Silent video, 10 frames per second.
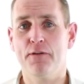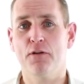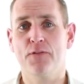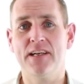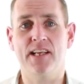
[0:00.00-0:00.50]

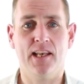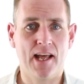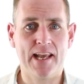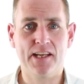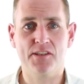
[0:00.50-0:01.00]
feel free to
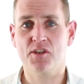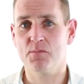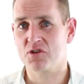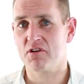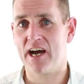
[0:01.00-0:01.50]
like,
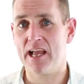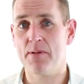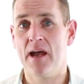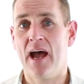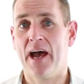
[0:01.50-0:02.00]

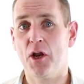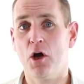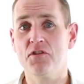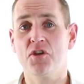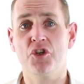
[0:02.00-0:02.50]
subscribe, and
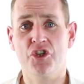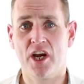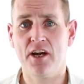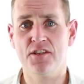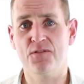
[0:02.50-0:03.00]
also
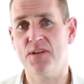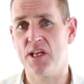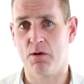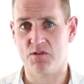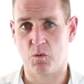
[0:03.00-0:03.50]
share this
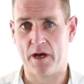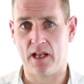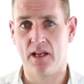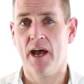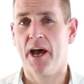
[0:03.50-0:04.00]
video as
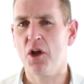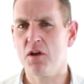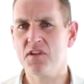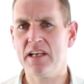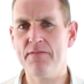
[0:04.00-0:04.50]
well, and
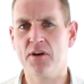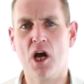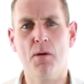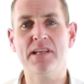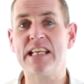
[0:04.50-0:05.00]
also leave a
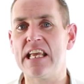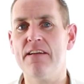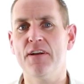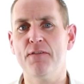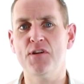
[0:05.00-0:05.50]
comment
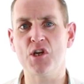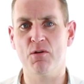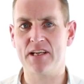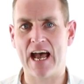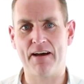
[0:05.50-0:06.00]
even if you
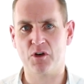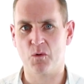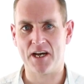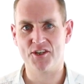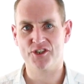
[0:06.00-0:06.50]
don't have a
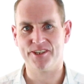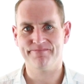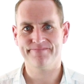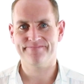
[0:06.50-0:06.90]
question.